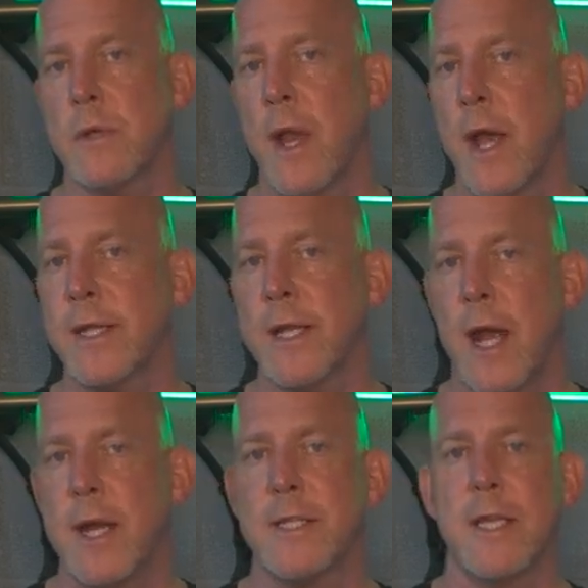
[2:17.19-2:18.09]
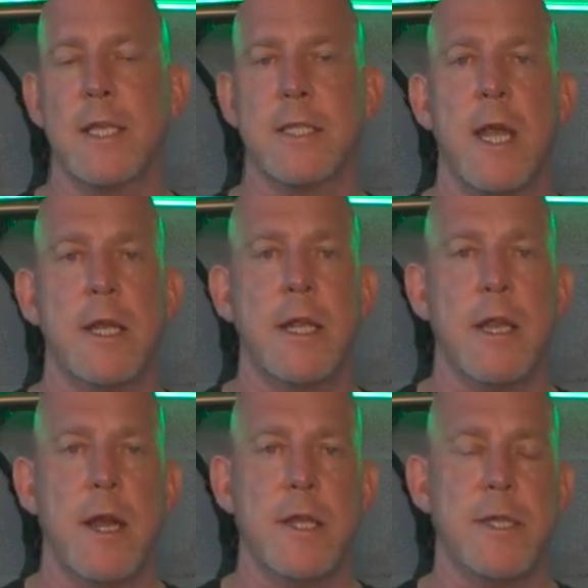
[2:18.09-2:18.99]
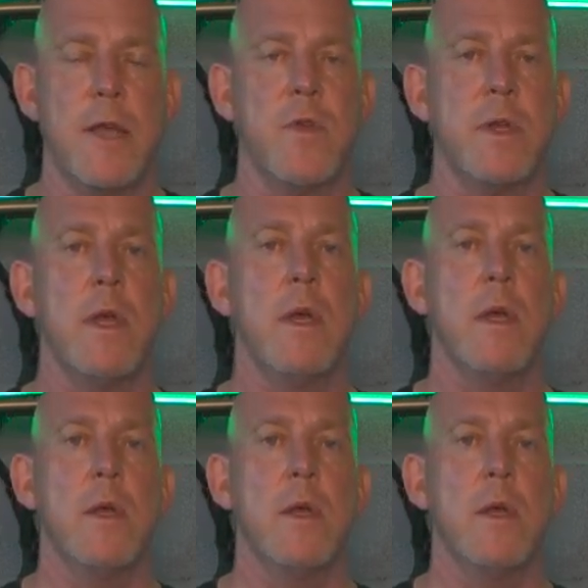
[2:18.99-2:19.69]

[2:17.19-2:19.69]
1996, 1997.